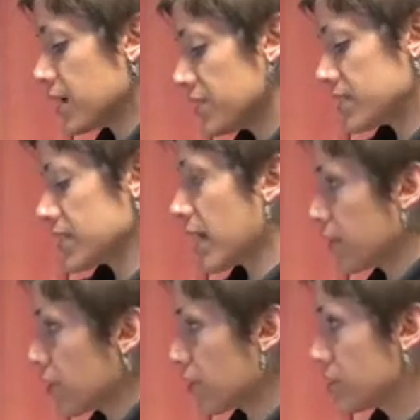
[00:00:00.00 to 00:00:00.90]
obviously
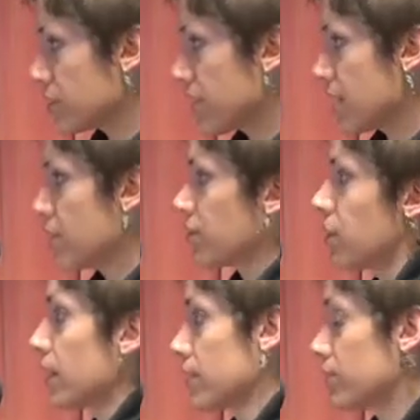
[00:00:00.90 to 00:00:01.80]
out there on the savannah, they're
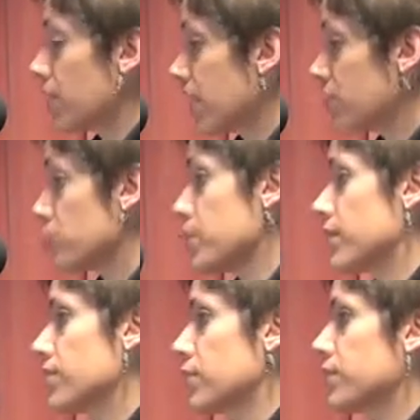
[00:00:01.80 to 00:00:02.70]
not going to find too
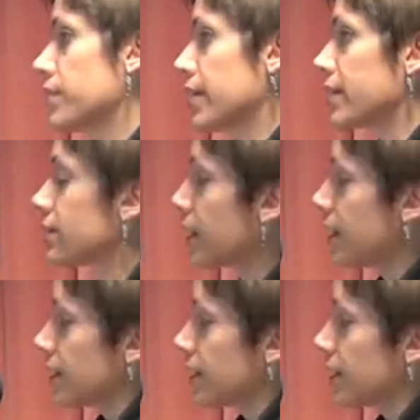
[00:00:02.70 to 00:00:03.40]
many of those things.